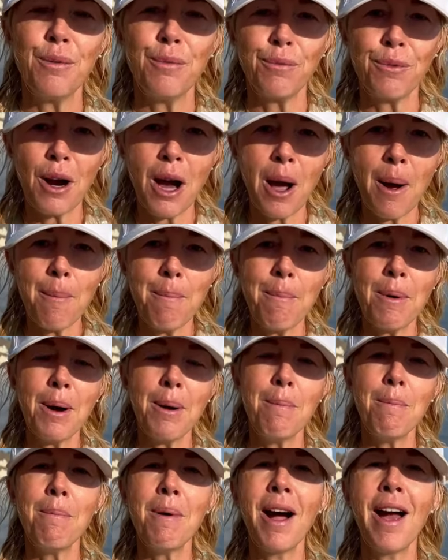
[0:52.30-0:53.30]
from
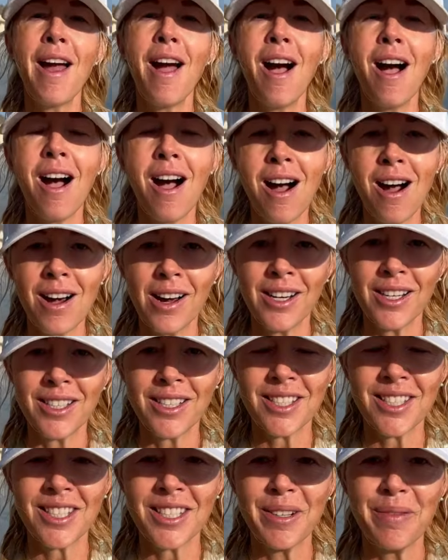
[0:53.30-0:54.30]
my
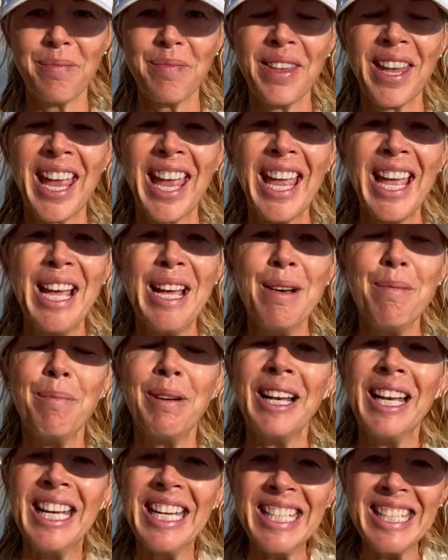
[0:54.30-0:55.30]
heart.
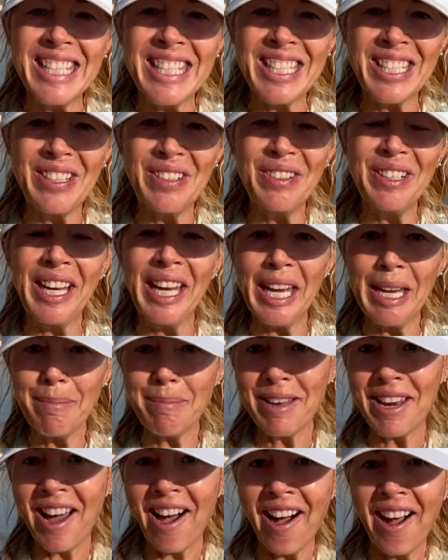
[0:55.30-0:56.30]
Please do keep
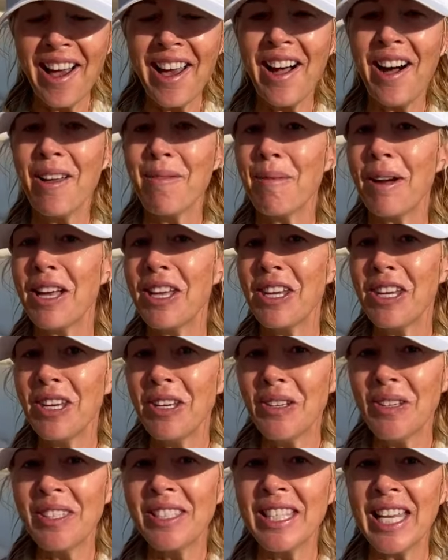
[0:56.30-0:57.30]
an eye on my
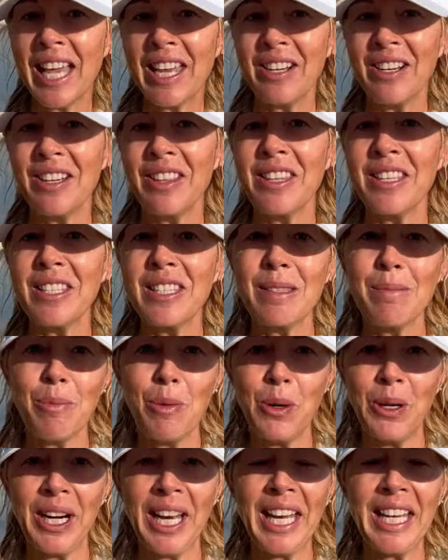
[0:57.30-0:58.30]
newsletter this
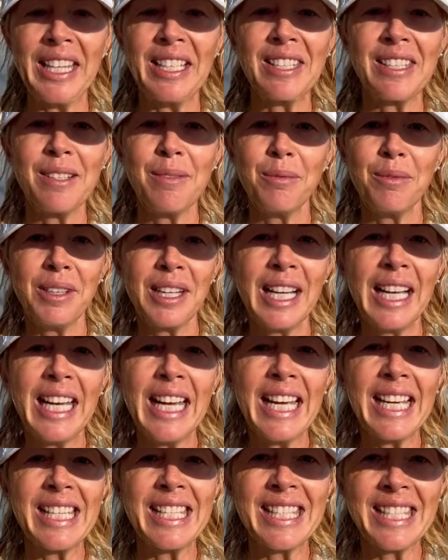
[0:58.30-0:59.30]
morning. There's some really
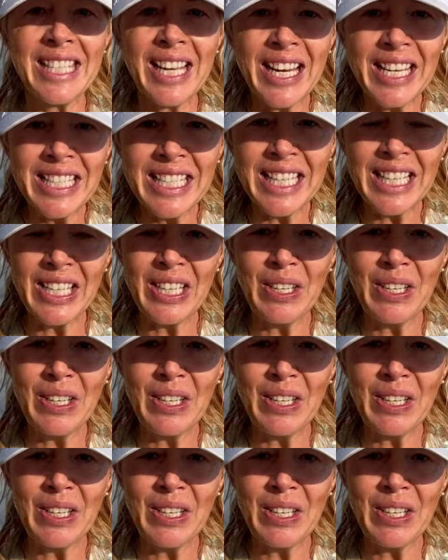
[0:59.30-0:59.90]
exciting